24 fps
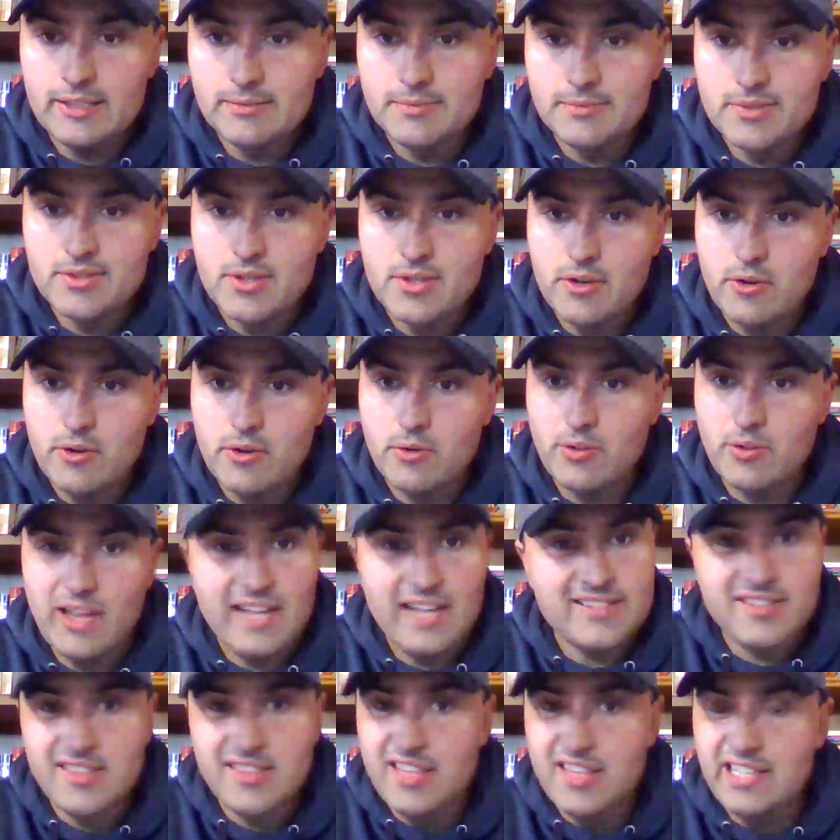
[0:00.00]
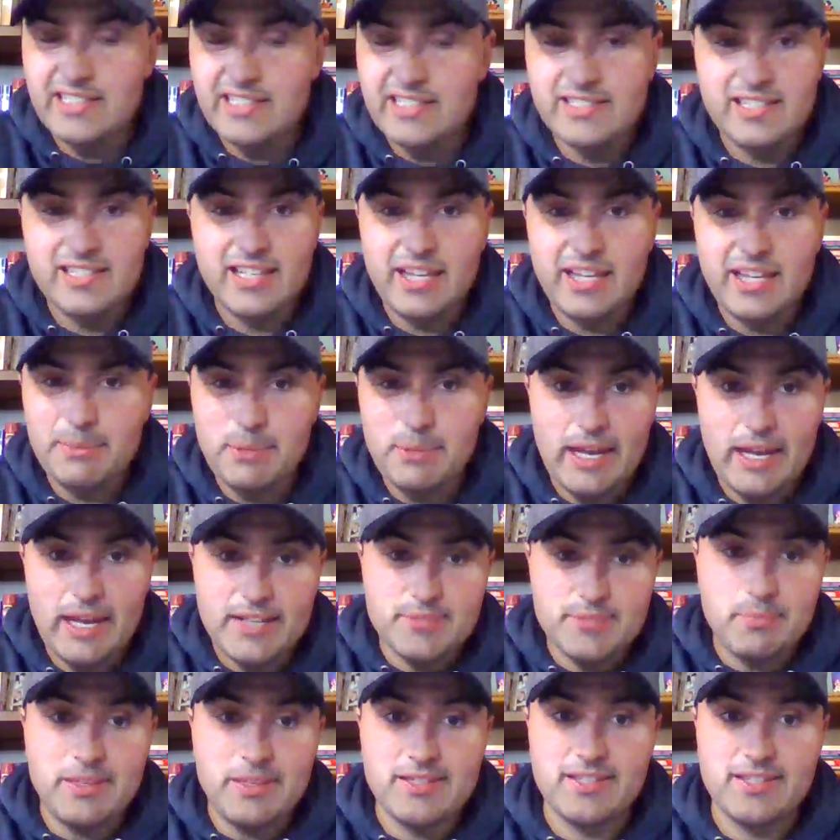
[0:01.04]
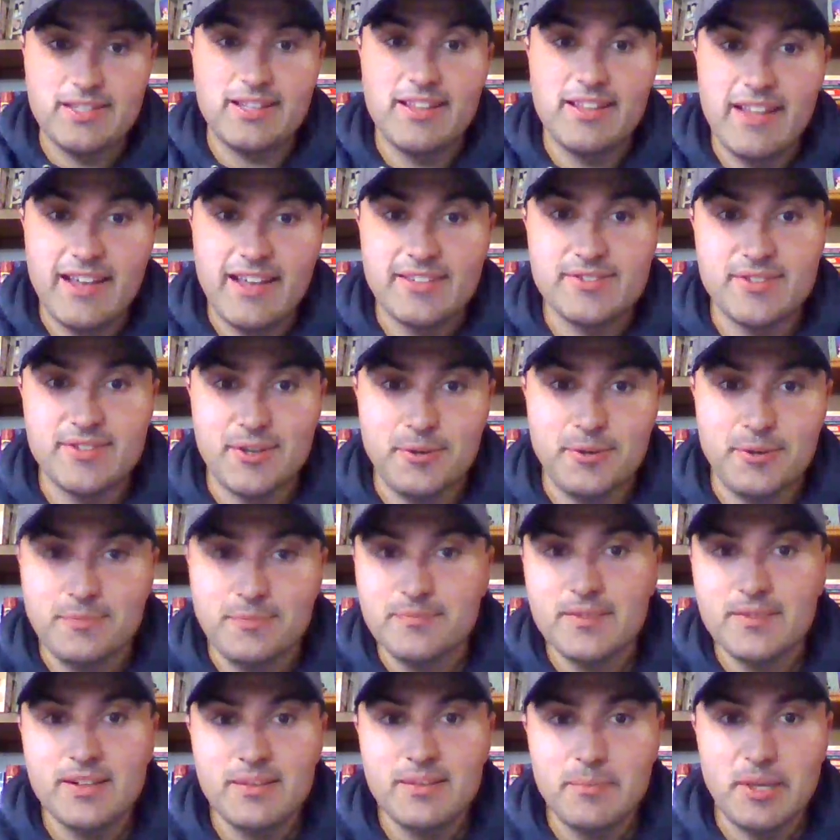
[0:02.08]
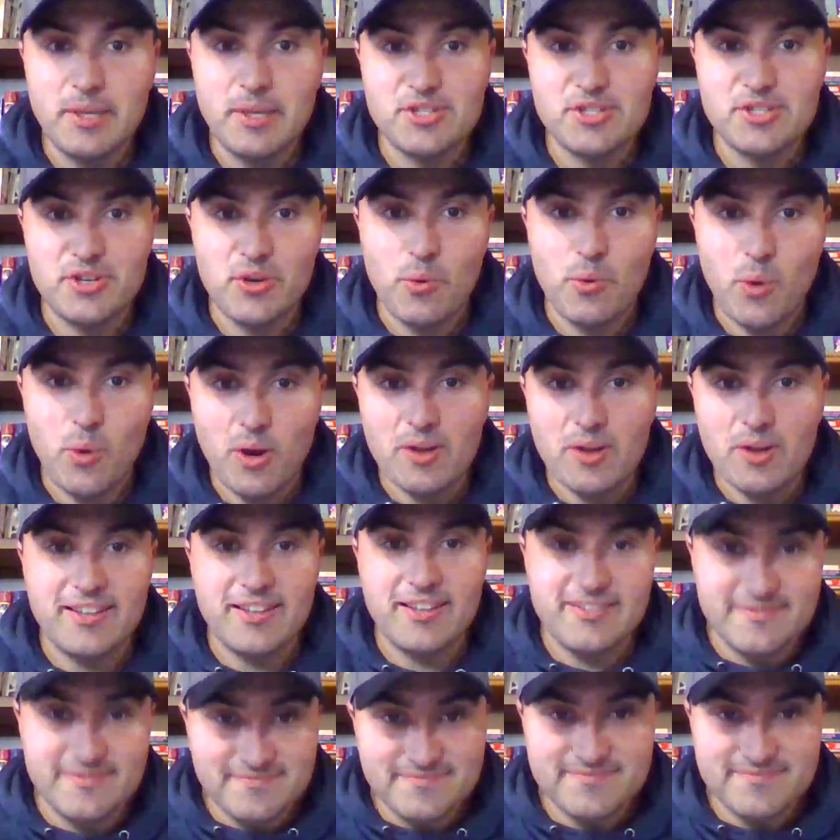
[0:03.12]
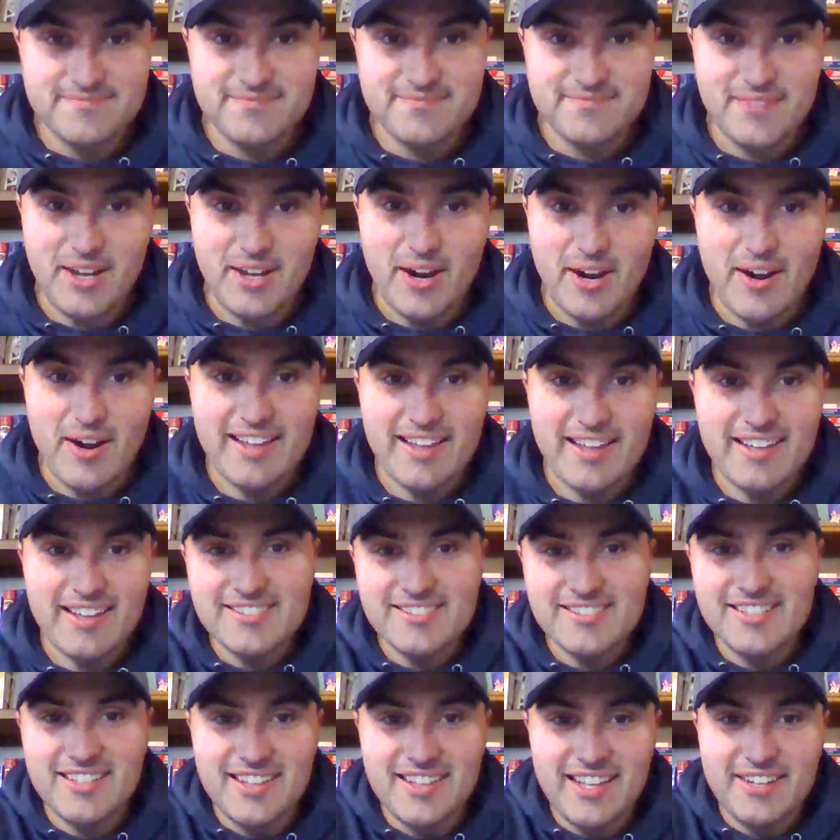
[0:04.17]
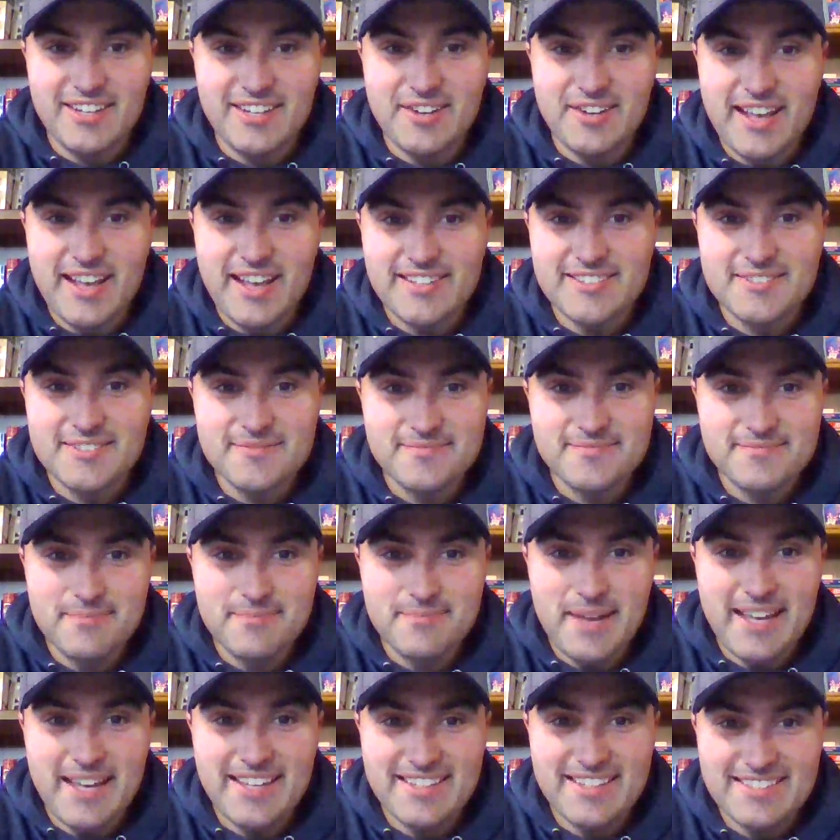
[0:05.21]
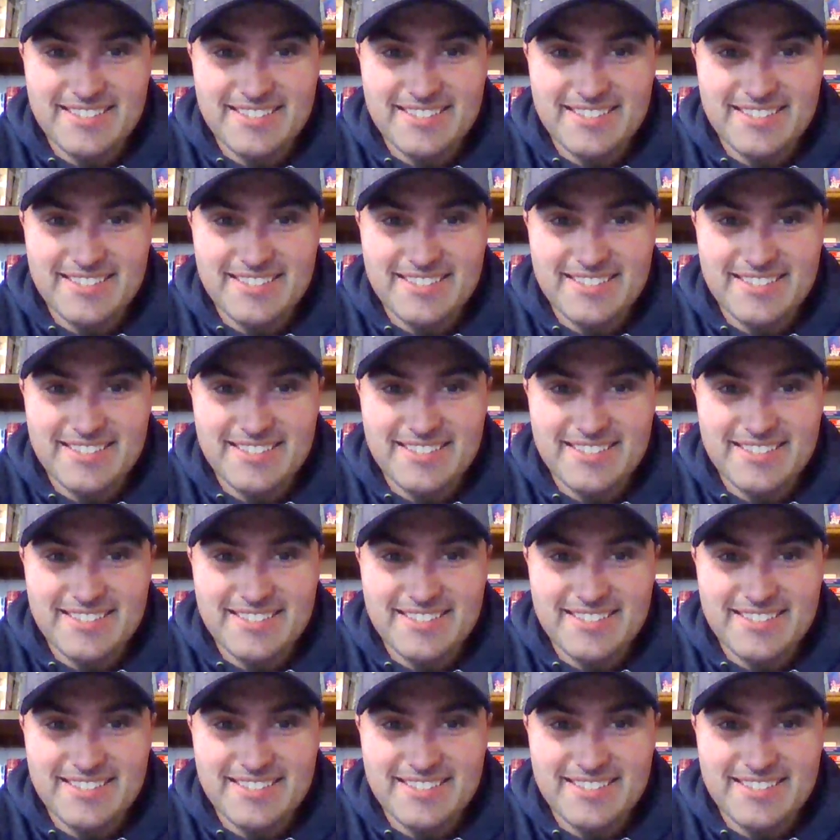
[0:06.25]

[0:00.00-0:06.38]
So lots of things to keep you guys busy today. So make sure you're working. All right, I'll see you later, guys. Bye.